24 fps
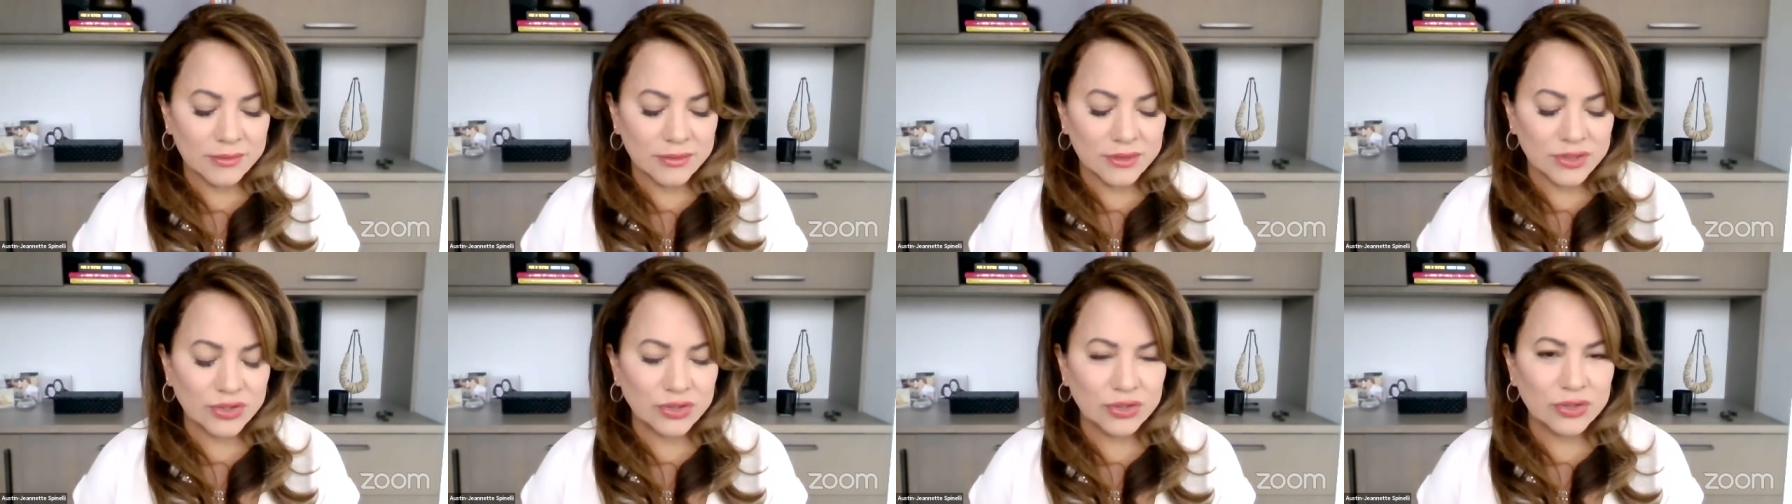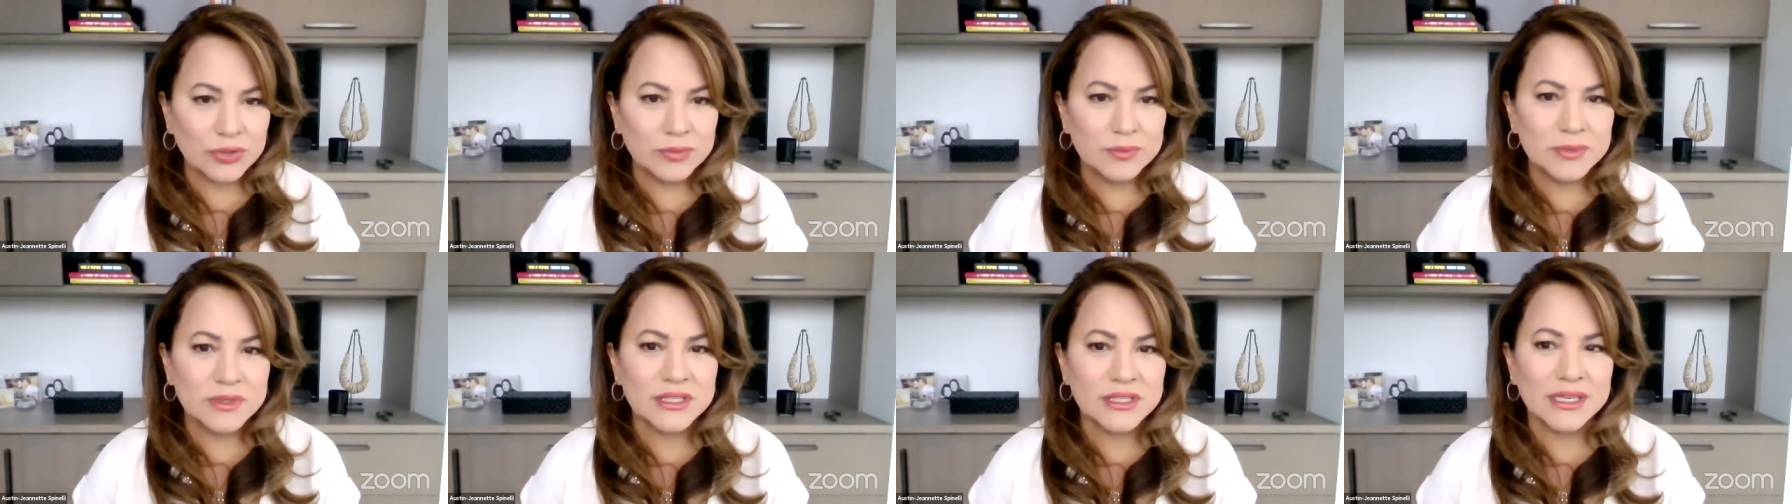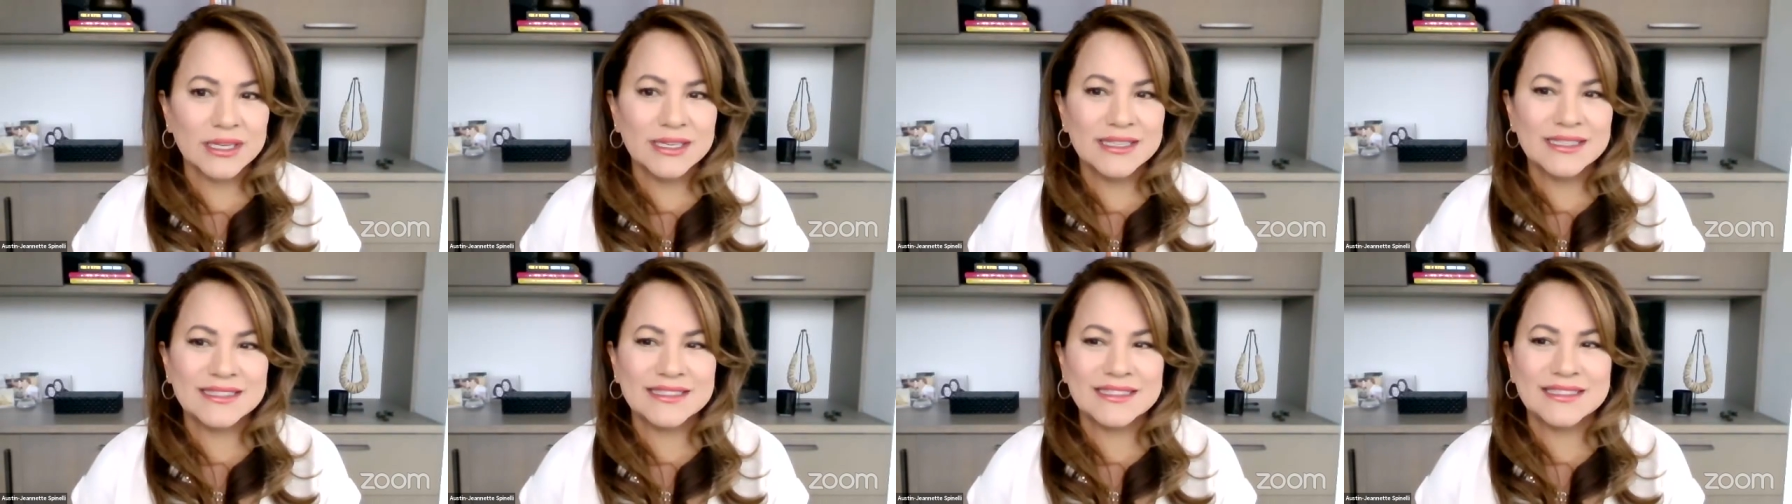termed
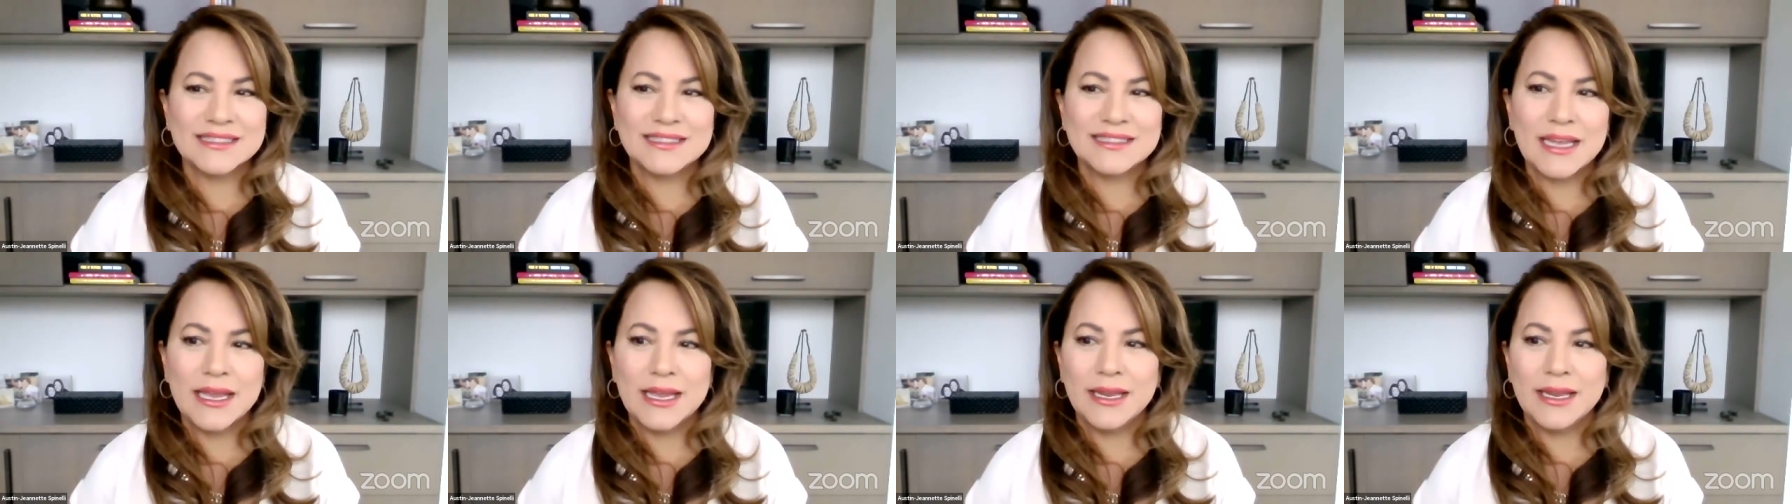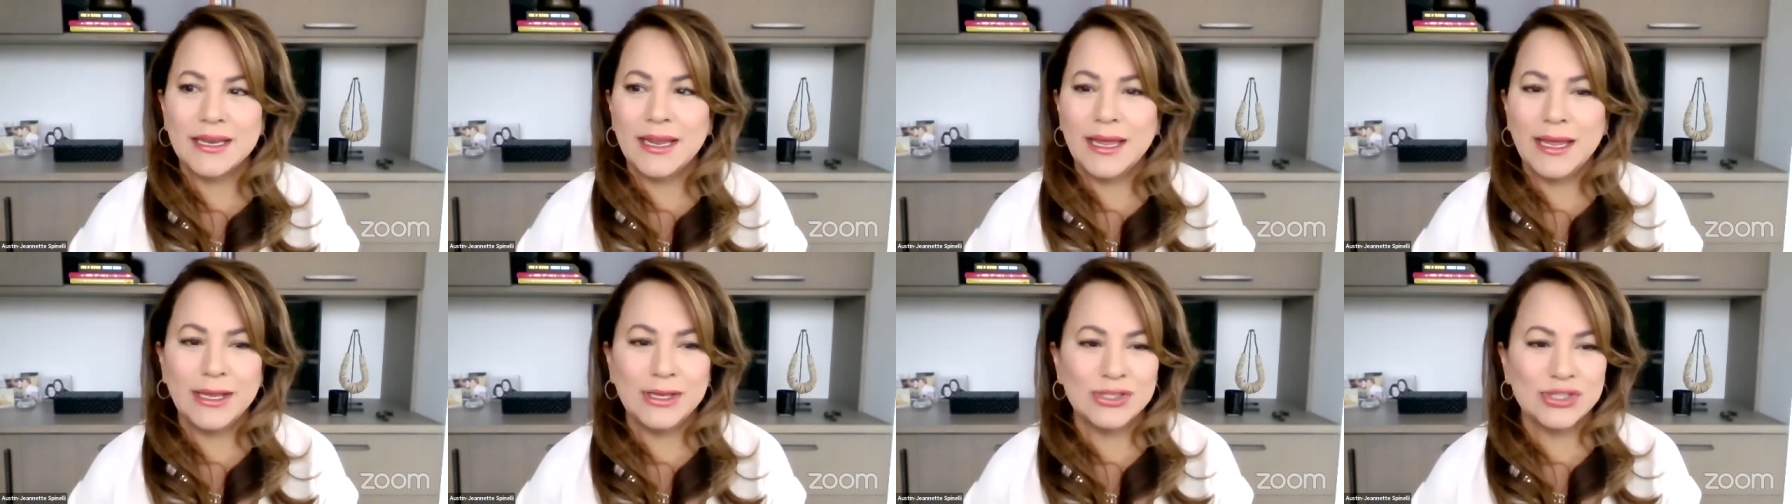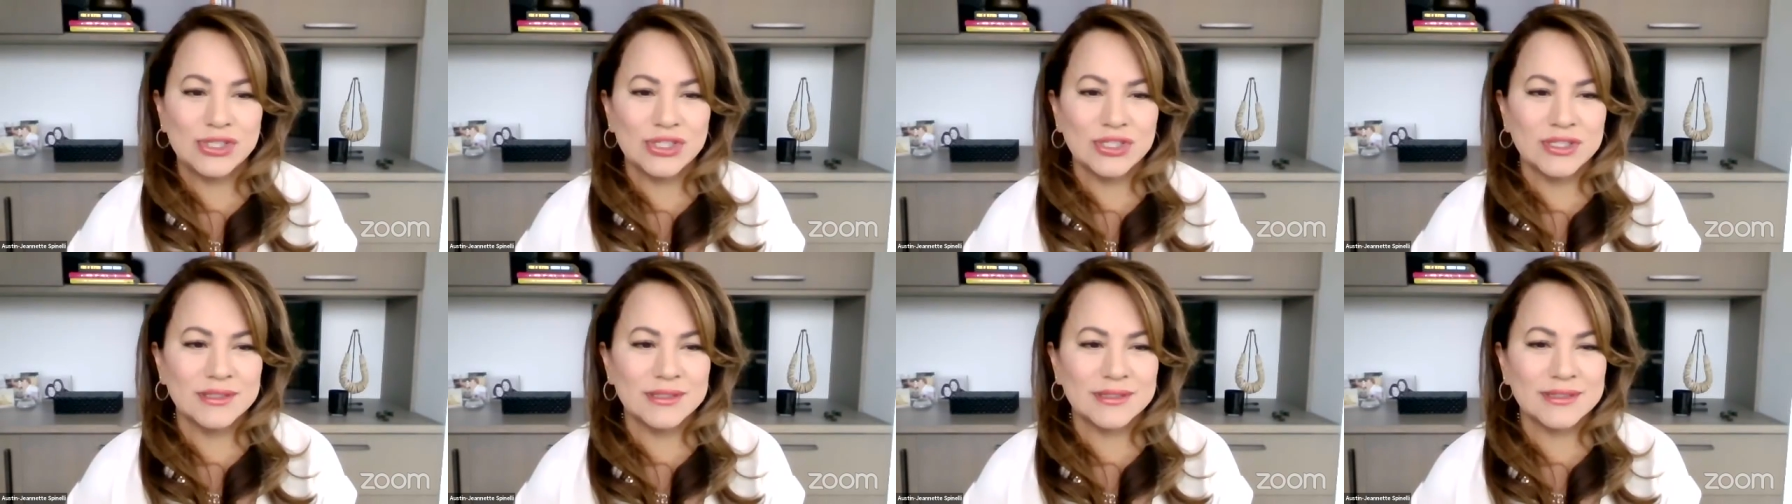estate
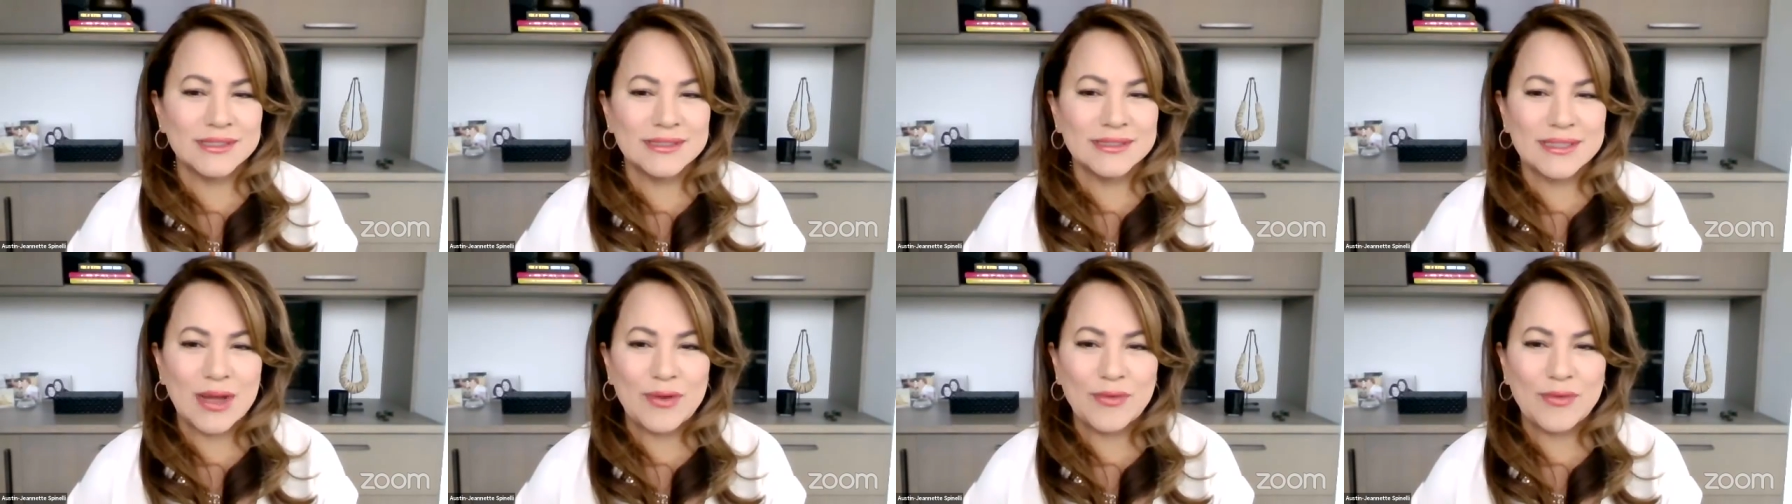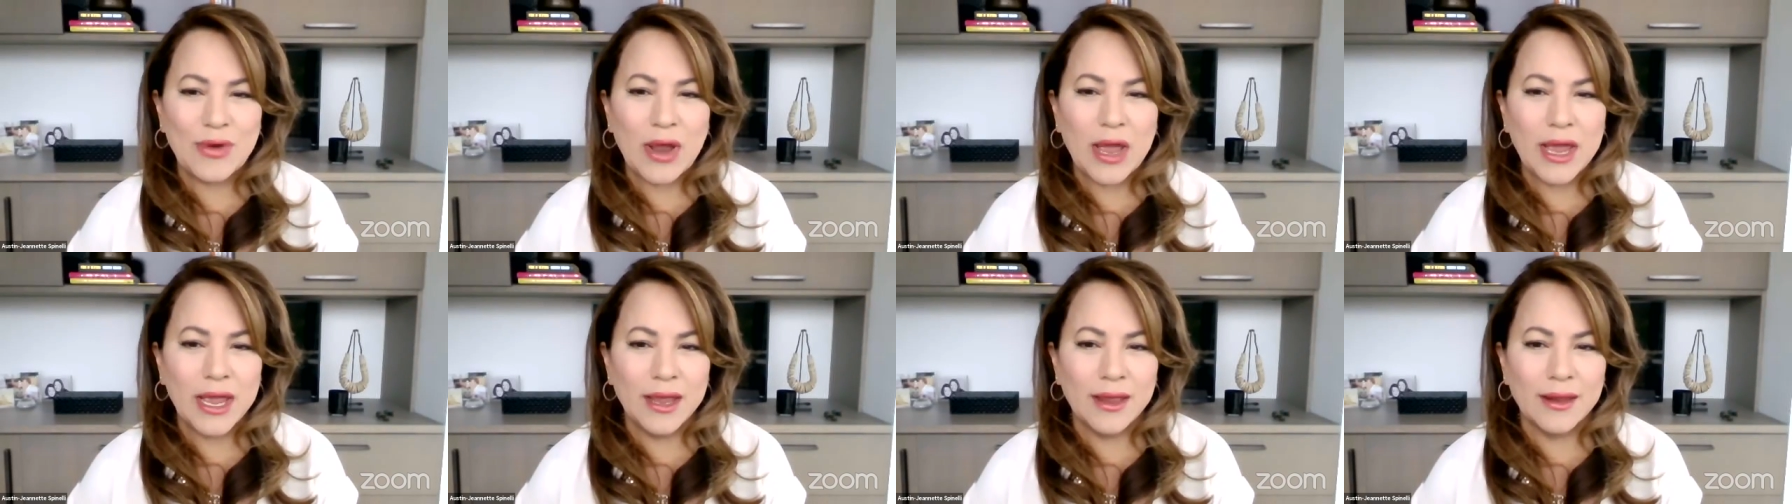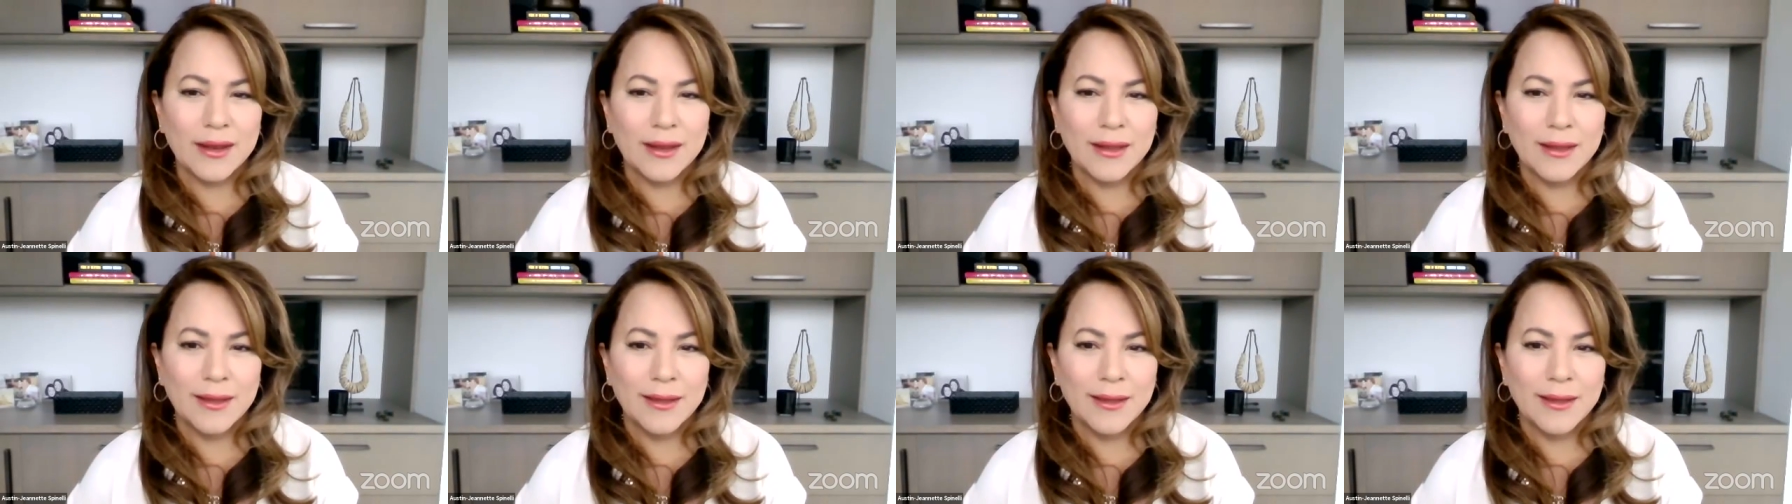agents. Is that right?